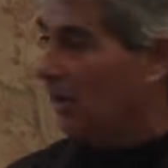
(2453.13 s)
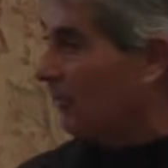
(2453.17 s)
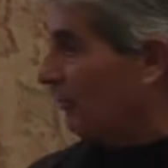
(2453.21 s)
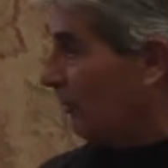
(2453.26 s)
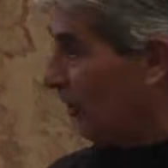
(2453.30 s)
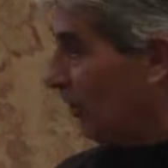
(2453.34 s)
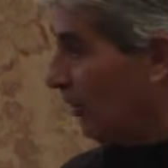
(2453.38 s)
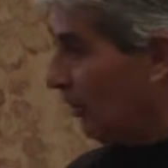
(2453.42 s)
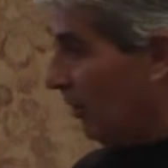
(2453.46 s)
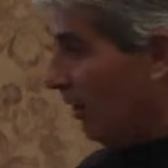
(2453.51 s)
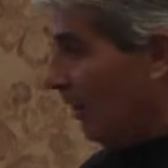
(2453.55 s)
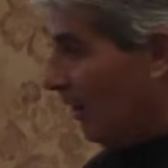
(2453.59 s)

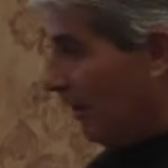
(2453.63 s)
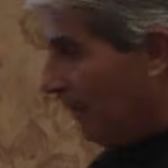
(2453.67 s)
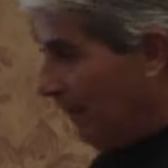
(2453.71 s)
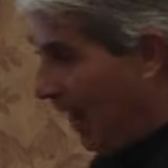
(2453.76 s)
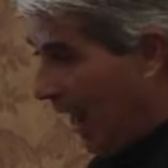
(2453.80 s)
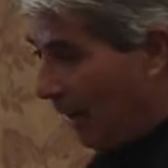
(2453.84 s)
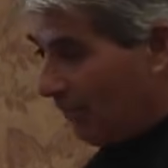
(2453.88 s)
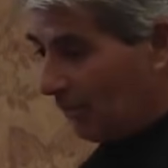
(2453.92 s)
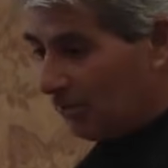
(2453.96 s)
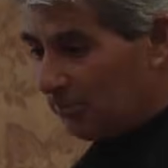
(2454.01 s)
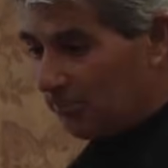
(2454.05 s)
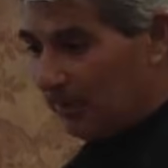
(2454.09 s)
So
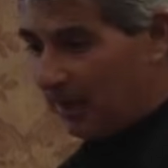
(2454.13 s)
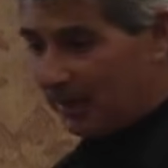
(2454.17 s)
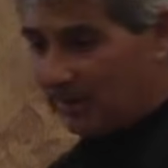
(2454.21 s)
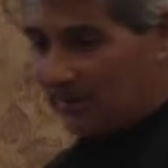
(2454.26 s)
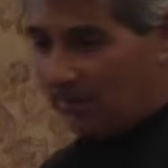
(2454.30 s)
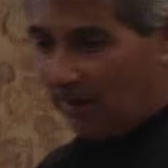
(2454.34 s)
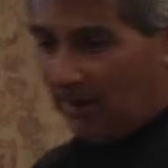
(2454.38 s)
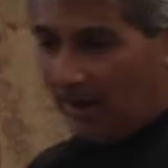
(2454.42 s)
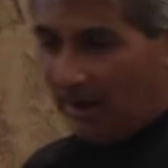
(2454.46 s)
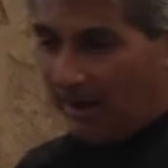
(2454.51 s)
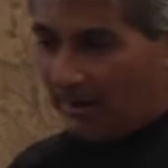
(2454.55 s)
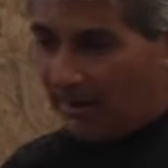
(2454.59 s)
that was my
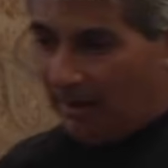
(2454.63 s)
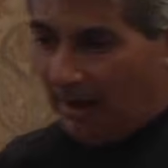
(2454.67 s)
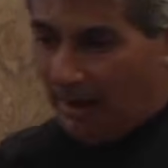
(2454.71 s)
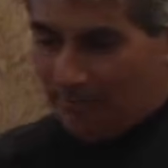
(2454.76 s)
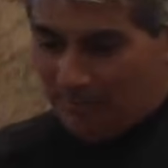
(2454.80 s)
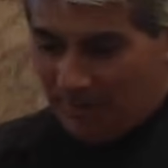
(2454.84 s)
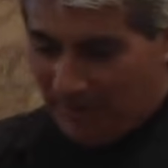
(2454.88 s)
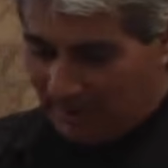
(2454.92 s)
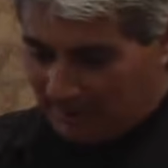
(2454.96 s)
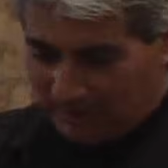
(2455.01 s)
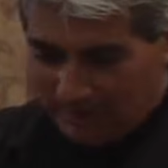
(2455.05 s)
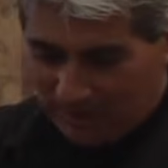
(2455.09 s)
thought. I'm
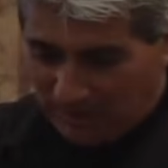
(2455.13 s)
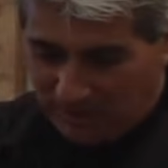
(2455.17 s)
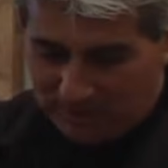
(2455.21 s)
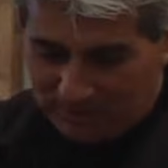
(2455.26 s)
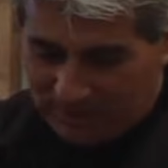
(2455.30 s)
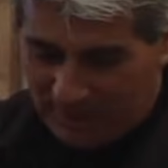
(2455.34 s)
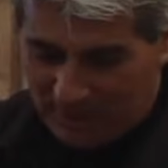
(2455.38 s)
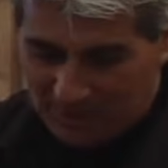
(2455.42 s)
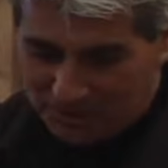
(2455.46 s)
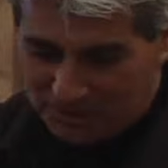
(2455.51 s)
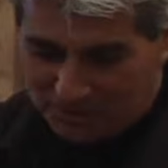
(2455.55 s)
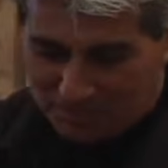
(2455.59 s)
not going to
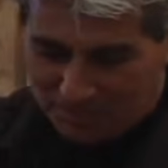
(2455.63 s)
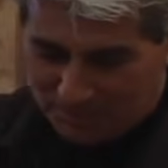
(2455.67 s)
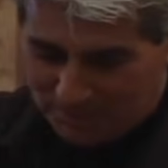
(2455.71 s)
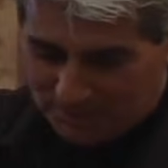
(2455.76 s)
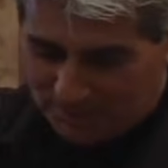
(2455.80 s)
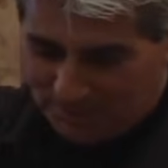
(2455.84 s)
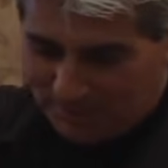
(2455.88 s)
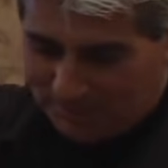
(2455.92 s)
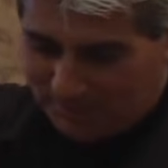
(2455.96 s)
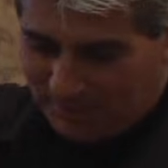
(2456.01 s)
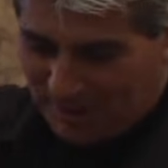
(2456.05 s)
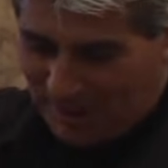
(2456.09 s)
location
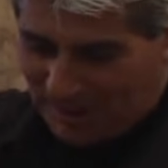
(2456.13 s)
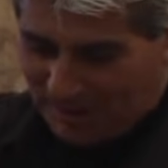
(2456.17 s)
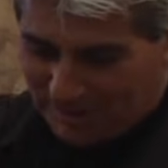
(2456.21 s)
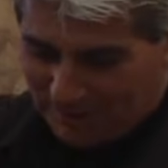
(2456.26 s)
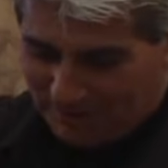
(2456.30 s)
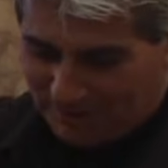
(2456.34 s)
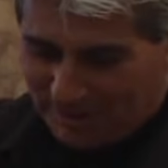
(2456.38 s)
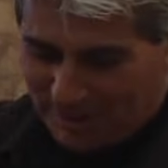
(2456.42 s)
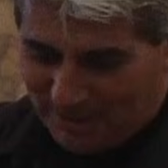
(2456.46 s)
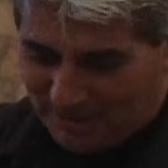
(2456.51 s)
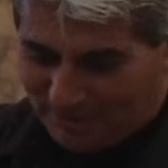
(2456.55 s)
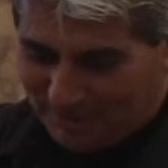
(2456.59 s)
bugle. I'm not going
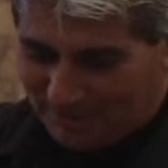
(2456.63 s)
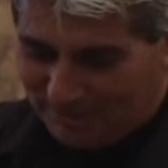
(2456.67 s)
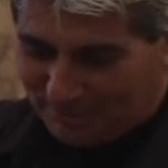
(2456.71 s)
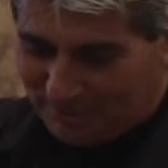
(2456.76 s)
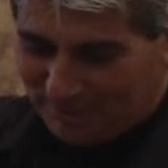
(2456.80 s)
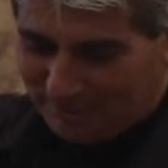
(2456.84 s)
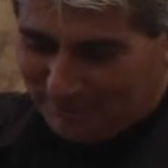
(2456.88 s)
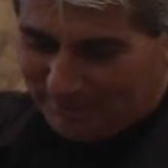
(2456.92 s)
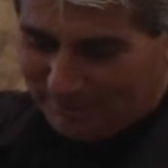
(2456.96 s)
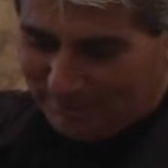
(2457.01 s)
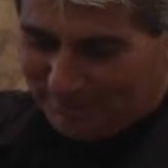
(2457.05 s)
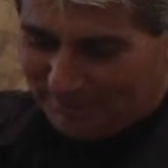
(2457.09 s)
to Roundup
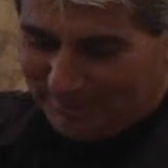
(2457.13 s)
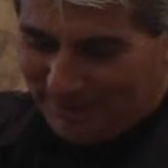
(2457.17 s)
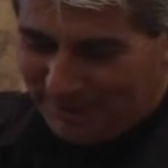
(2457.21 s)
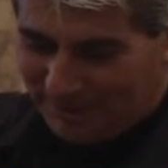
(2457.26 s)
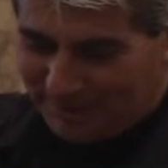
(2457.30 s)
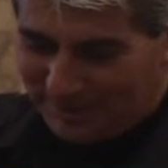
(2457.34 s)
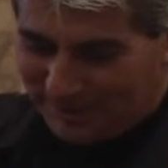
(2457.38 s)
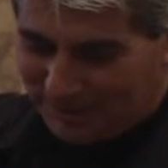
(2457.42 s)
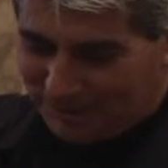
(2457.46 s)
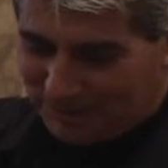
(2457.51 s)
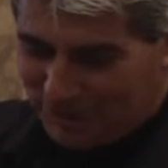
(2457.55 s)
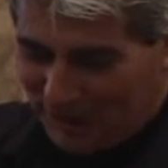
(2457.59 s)
bugle. I'm
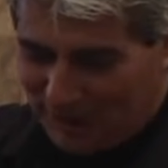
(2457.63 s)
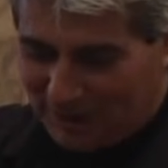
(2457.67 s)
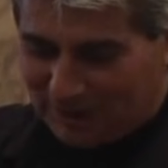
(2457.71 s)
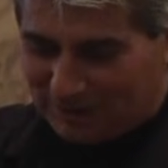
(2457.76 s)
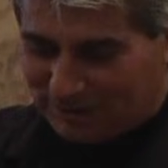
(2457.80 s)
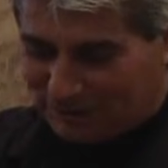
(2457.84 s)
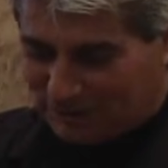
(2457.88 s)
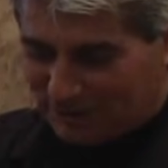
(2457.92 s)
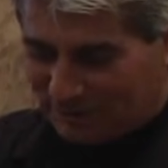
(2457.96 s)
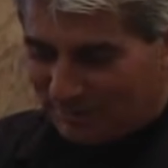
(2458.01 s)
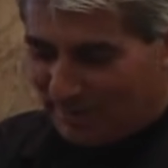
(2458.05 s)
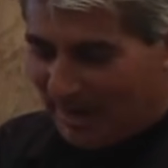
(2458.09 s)
not going to
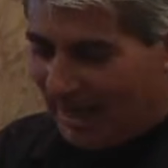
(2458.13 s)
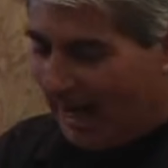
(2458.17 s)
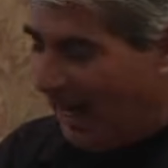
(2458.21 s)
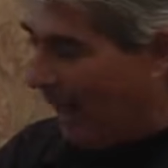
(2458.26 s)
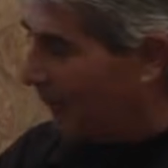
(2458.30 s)
challenge him.